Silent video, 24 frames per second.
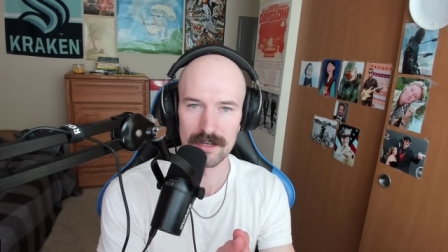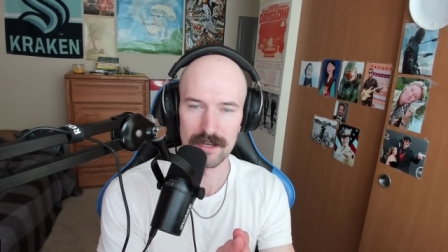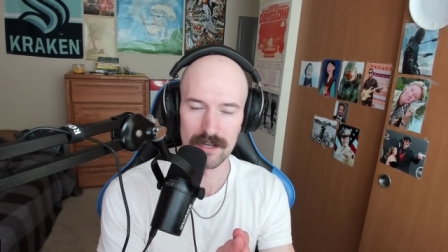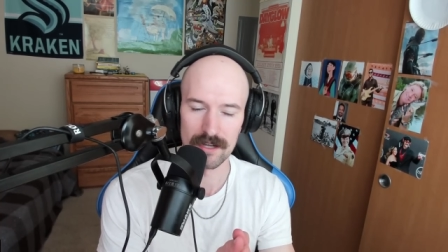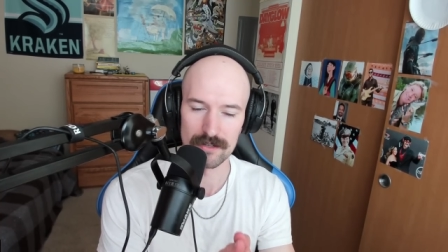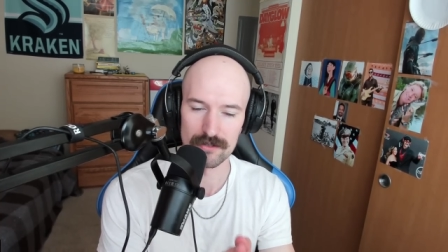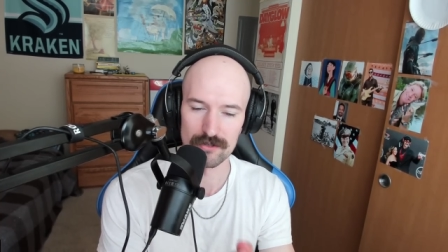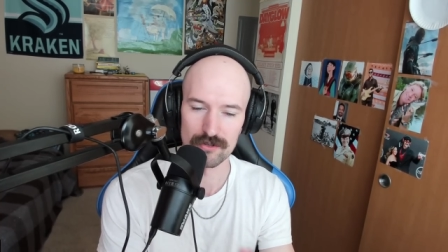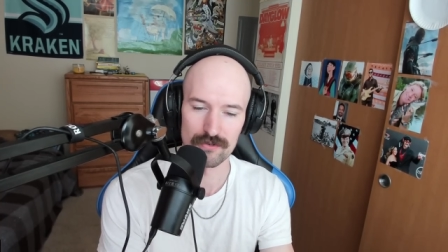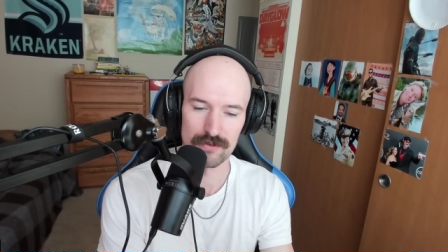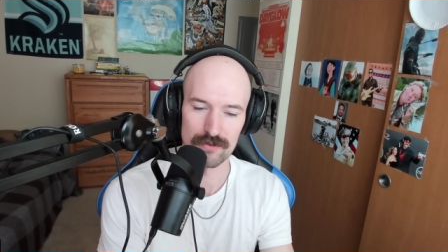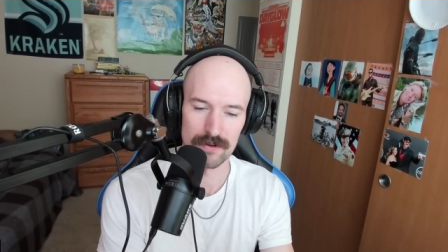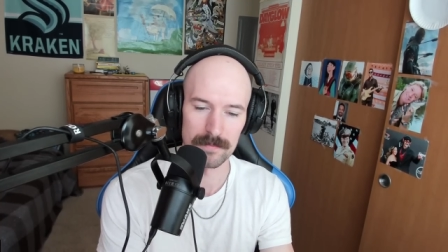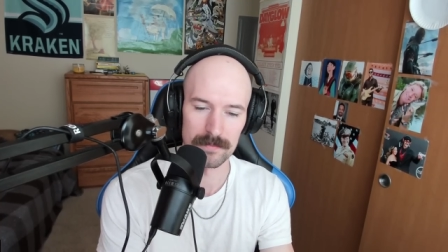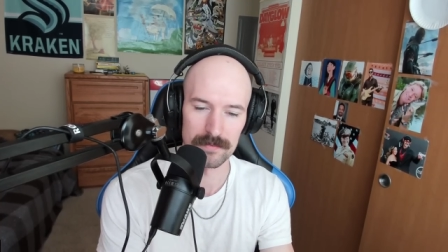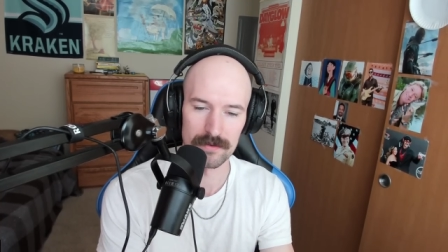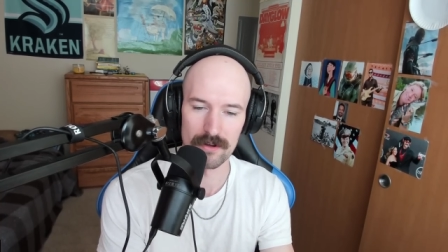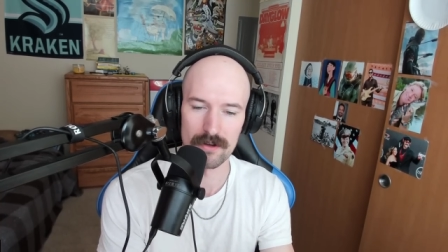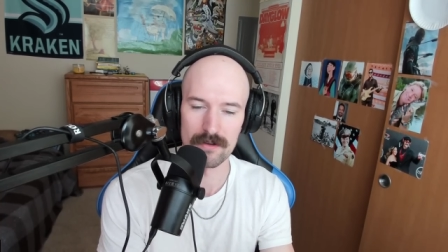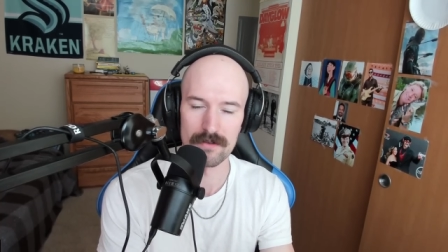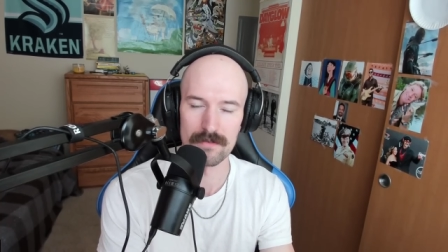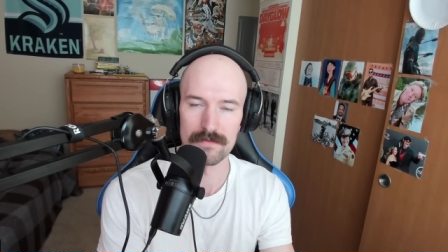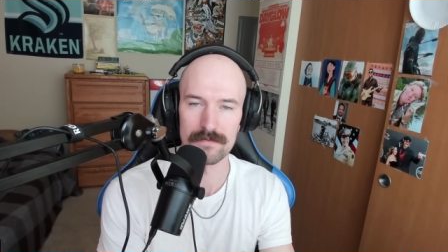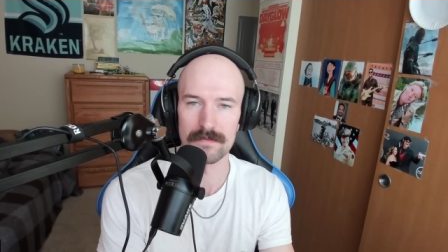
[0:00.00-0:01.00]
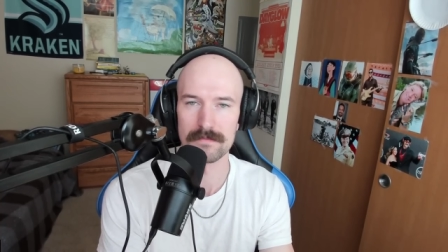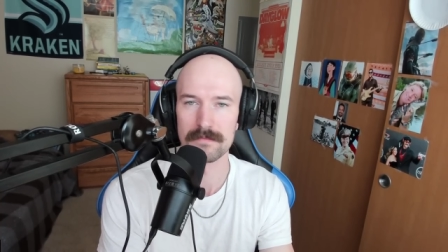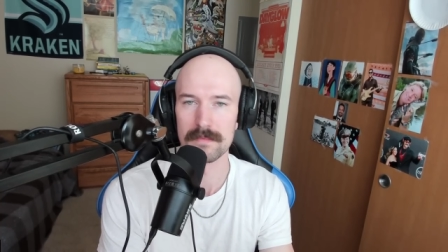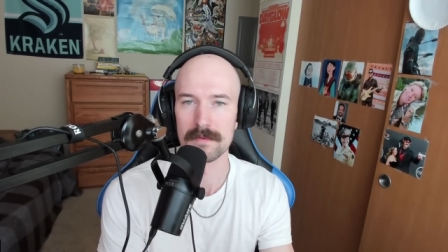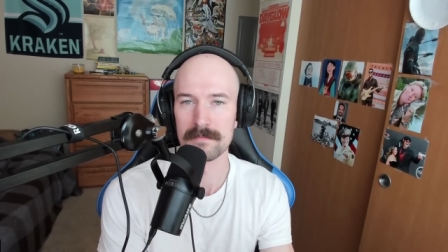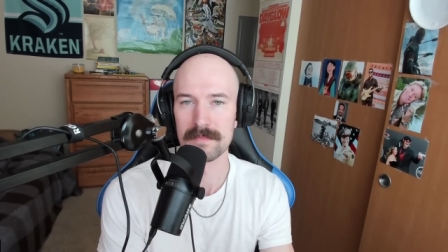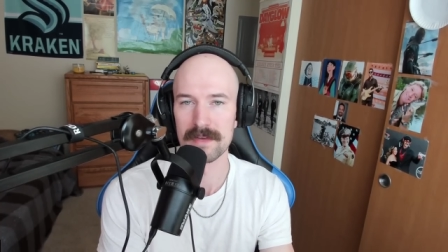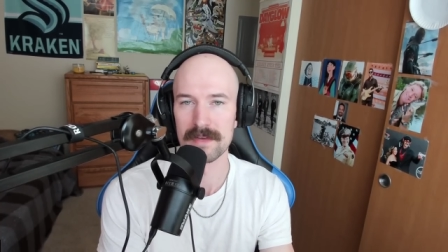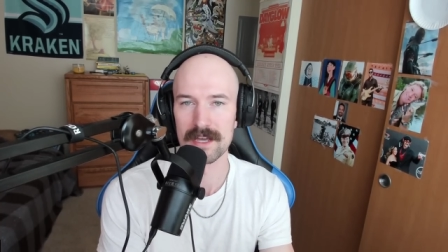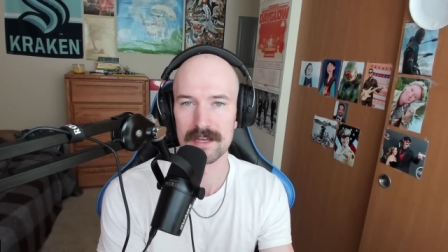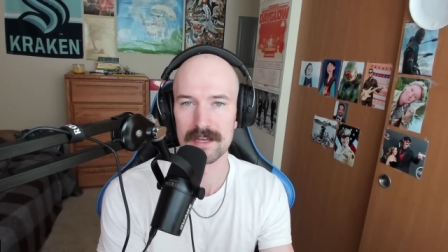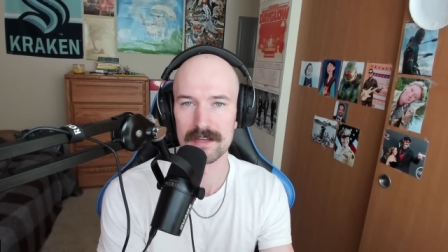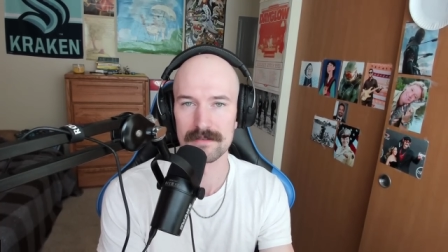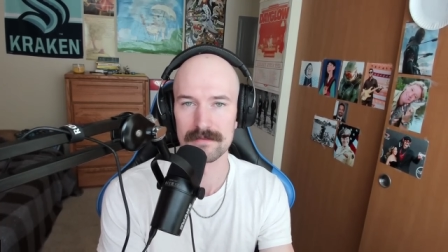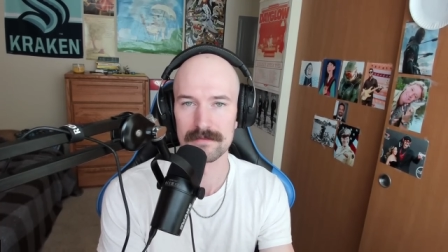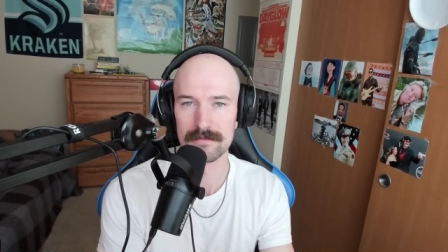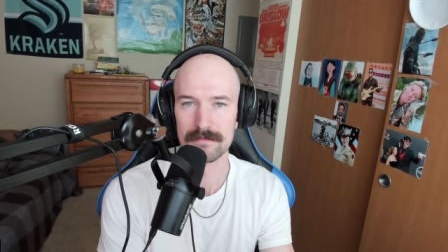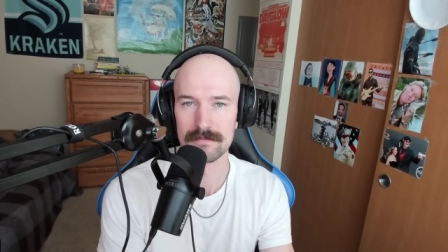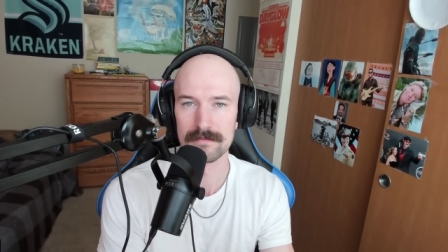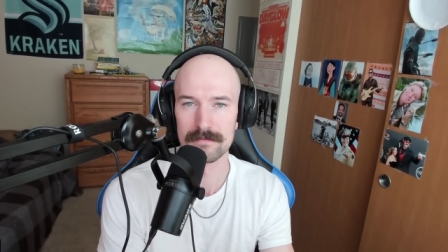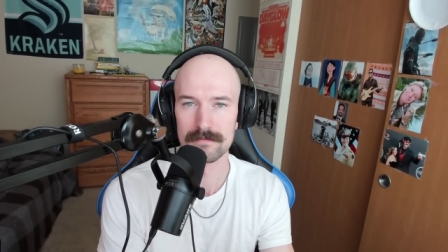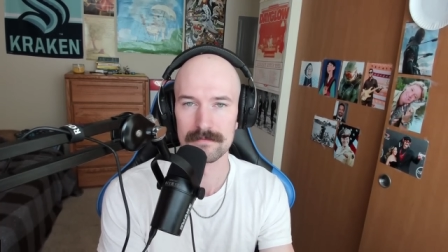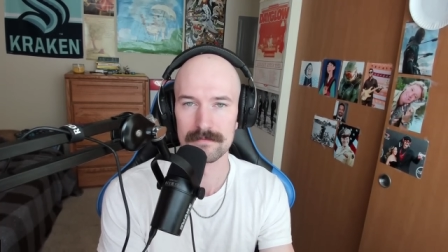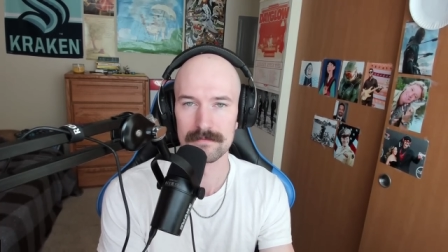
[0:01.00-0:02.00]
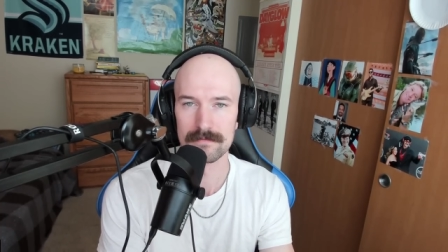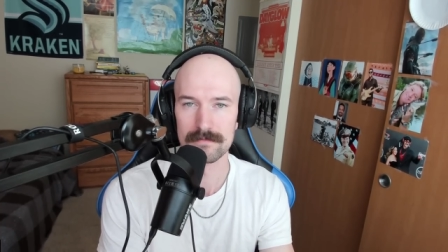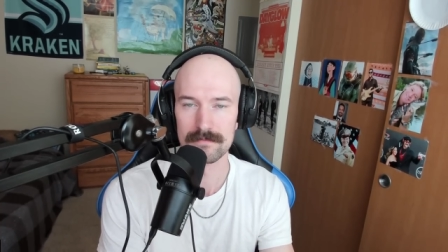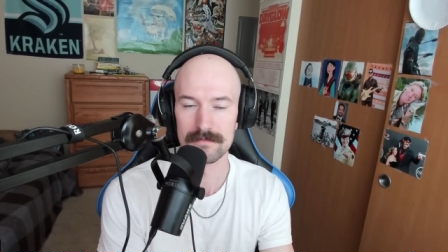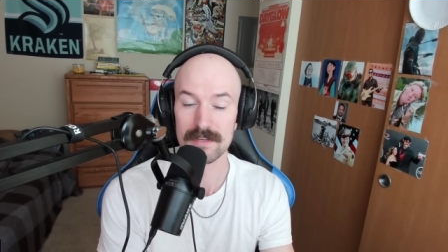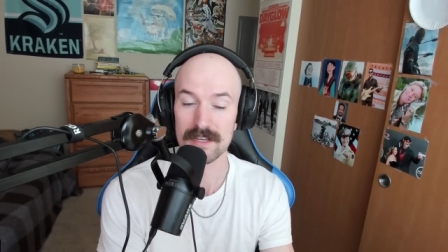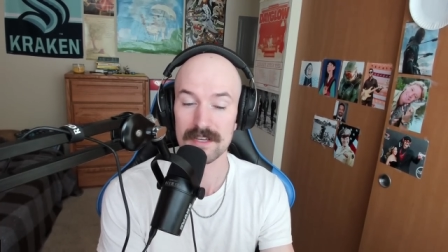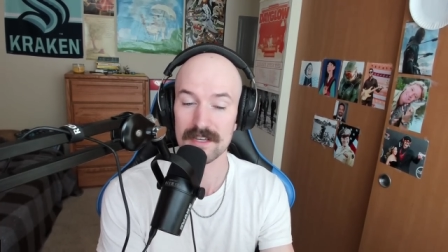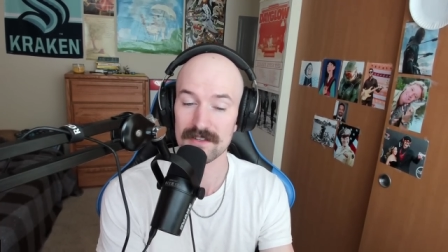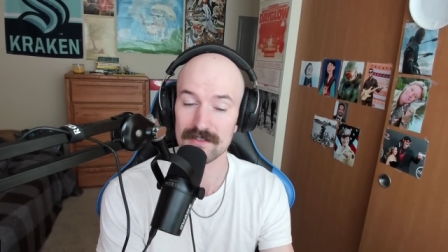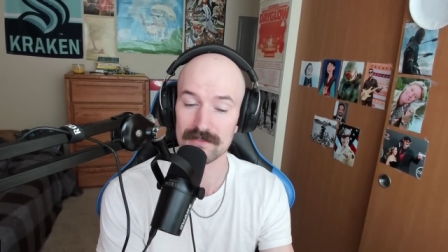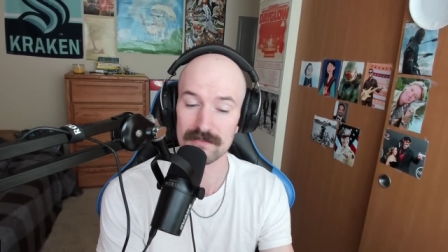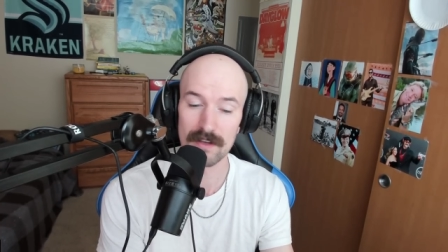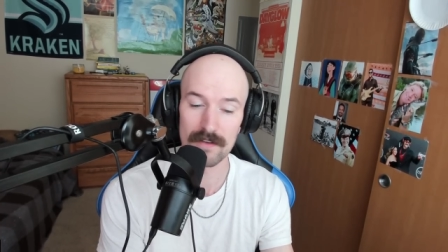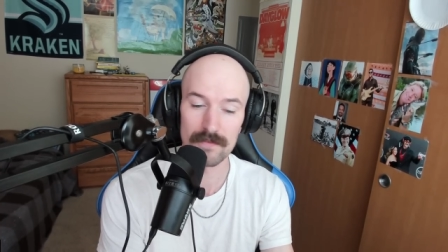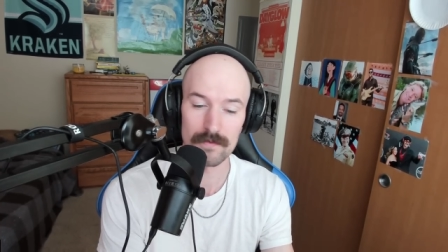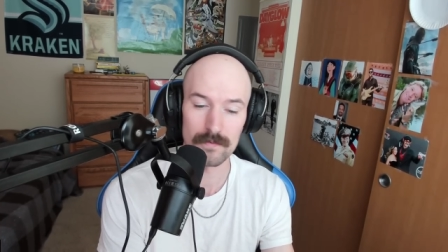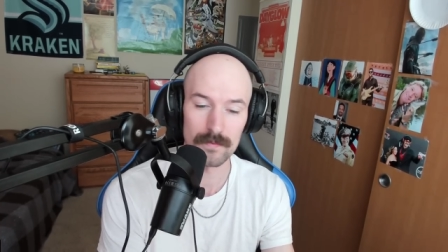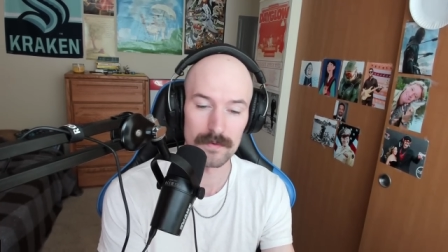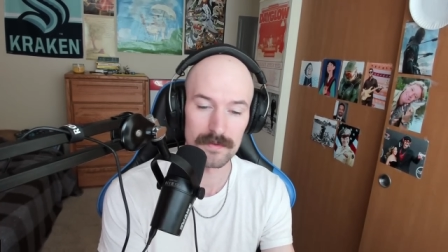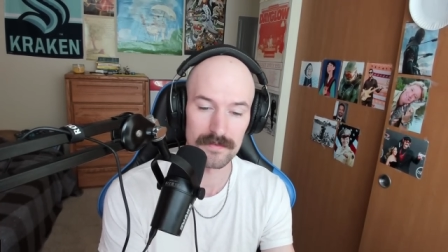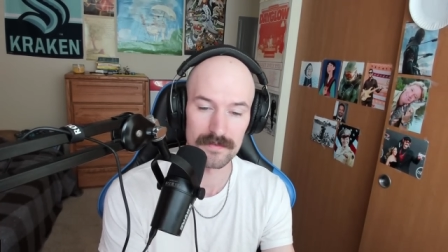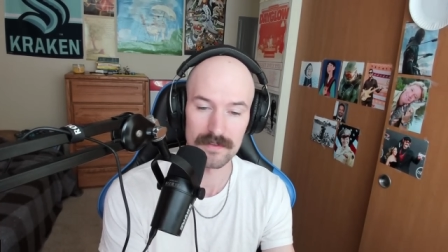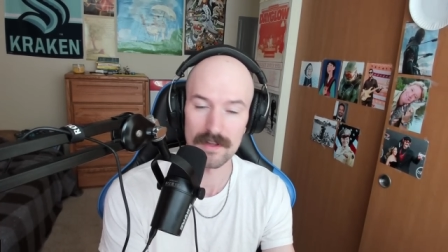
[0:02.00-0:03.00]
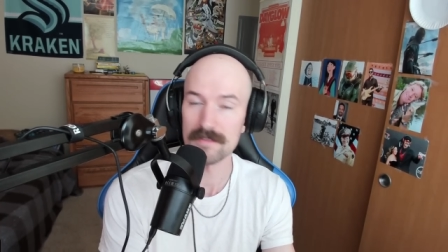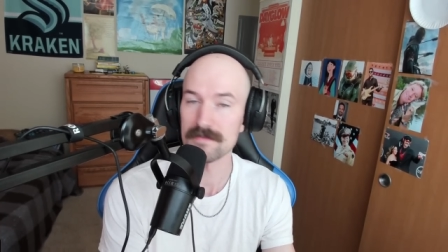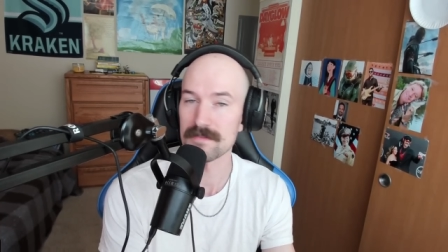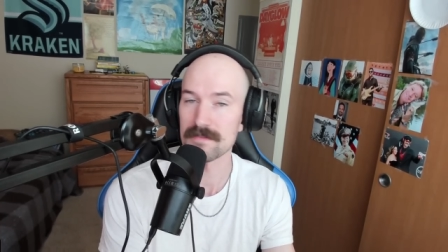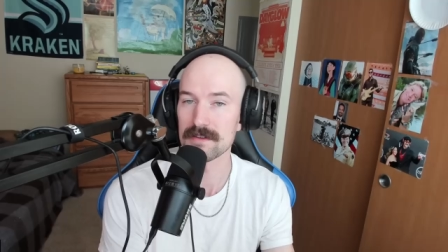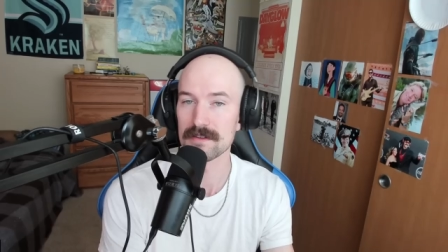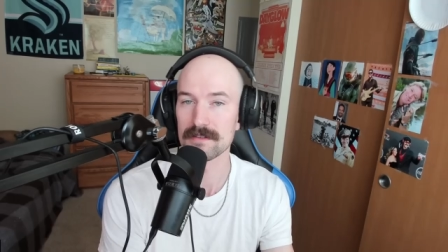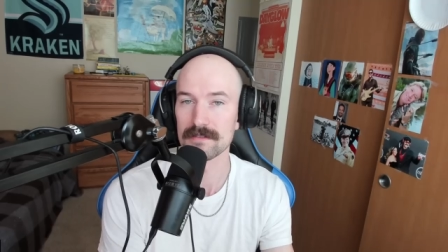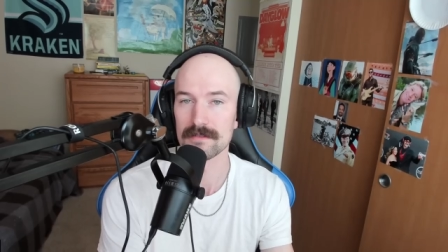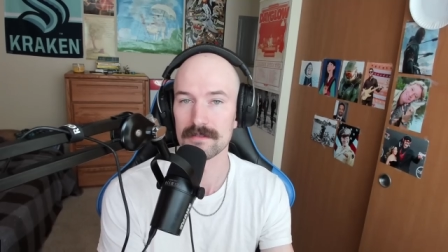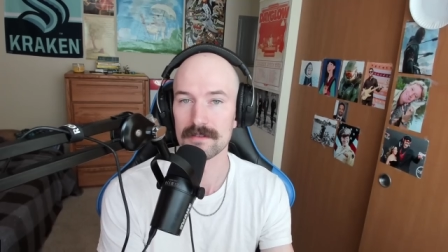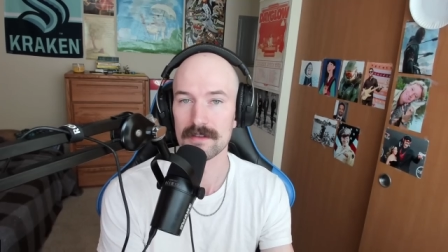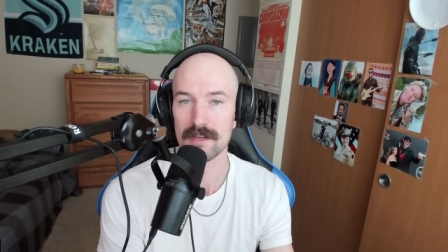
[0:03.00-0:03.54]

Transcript: and crypto from a man, he's left with nothing.